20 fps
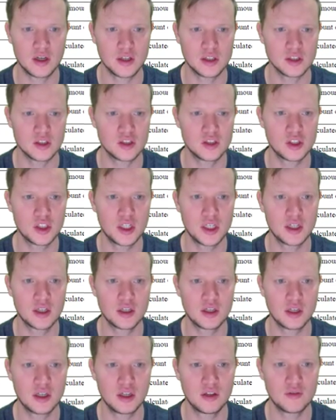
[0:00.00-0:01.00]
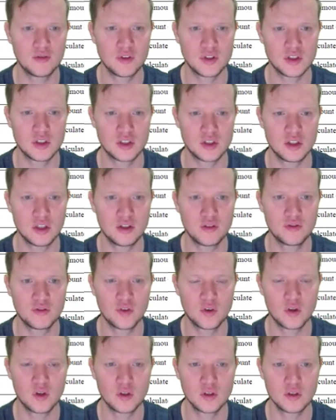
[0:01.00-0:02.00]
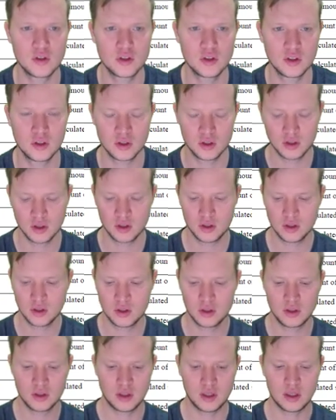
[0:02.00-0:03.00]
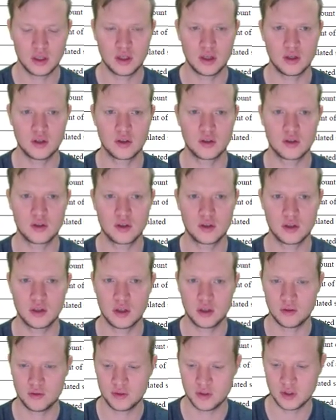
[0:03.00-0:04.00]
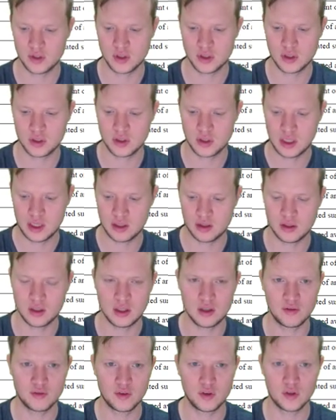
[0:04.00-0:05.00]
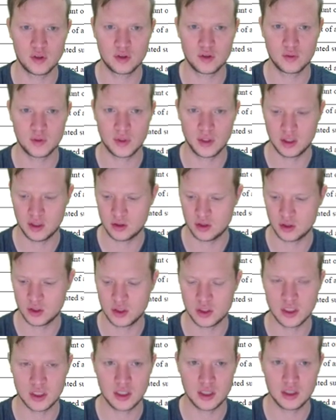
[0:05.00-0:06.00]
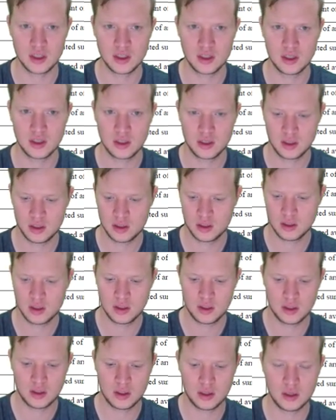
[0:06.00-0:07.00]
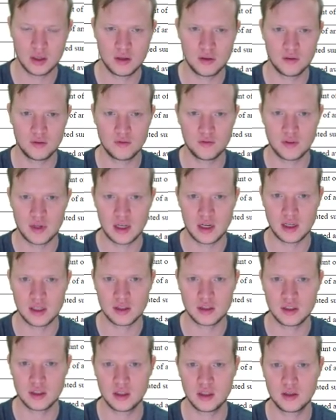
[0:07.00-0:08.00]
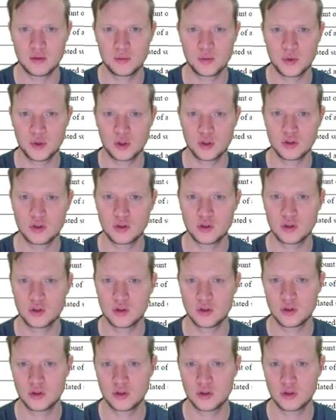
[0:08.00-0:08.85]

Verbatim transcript: go and check if it's default and if it's a default we need to say invalid input